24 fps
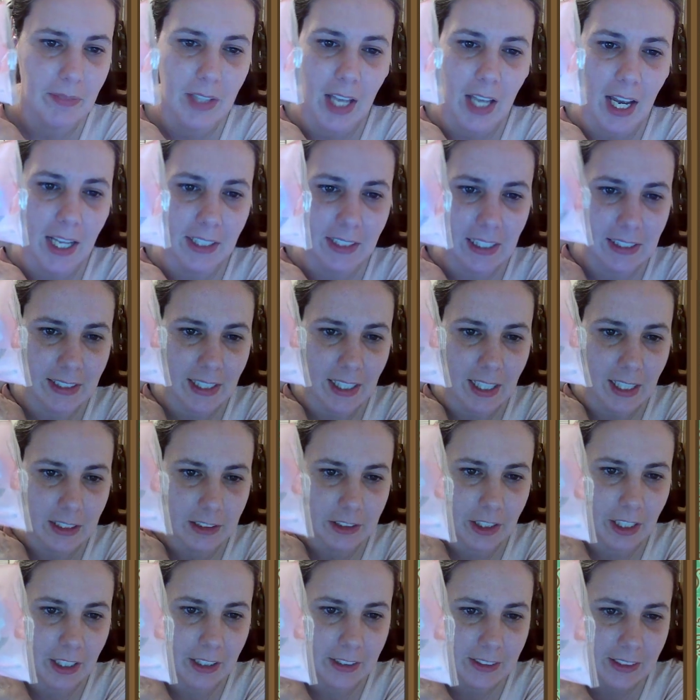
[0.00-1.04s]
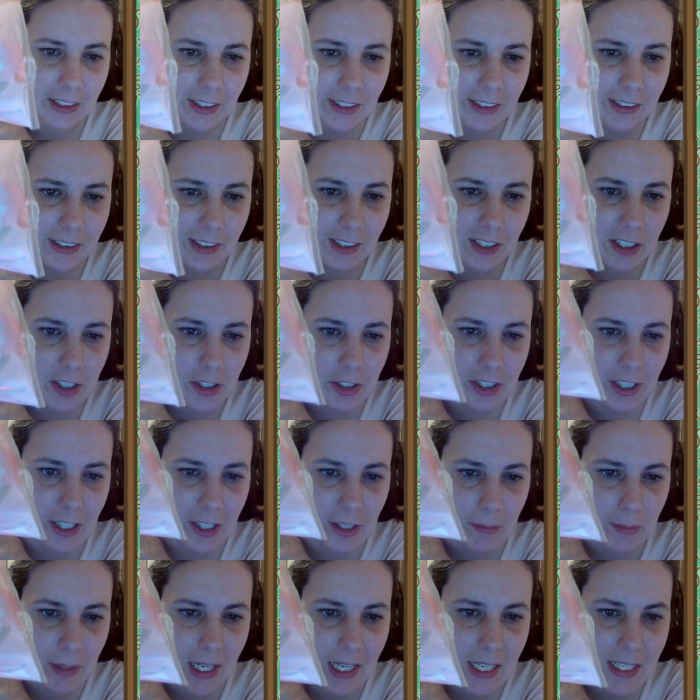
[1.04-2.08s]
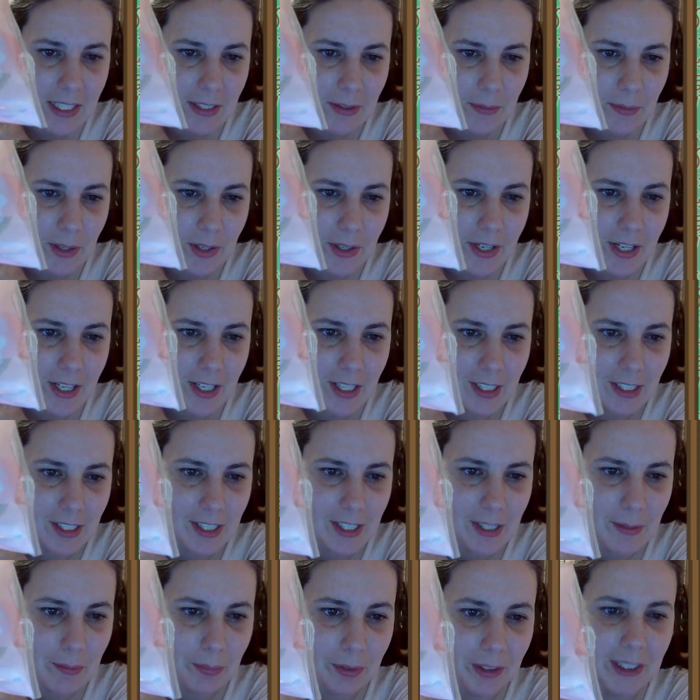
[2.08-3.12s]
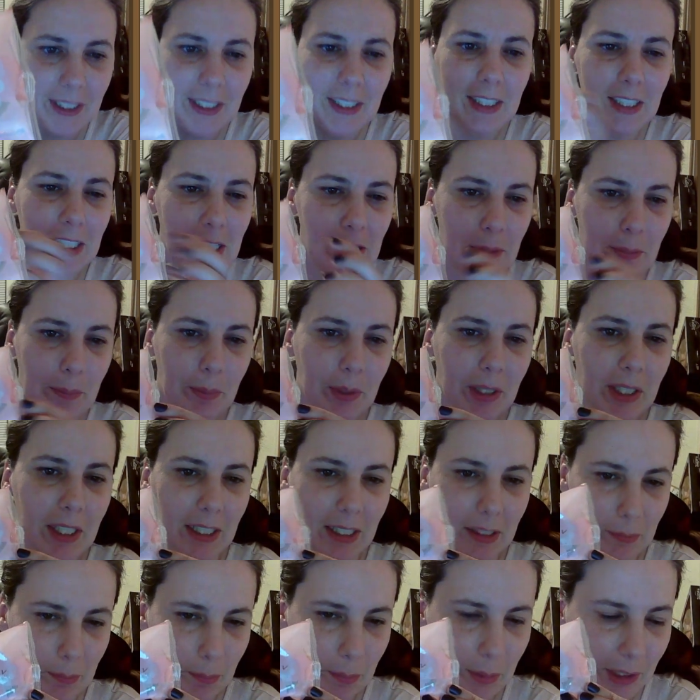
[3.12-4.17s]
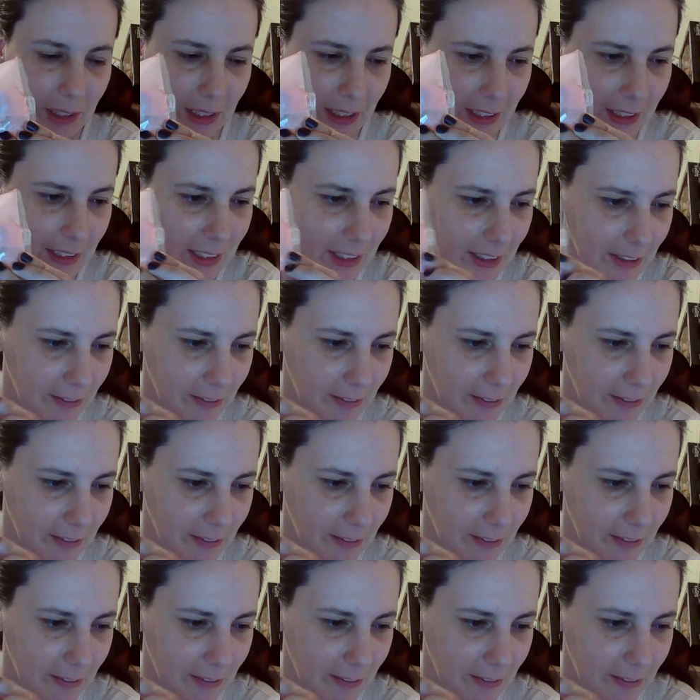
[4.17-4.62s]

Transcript: As I said, I try. See cherry blossom on there, and it's pretty and pink.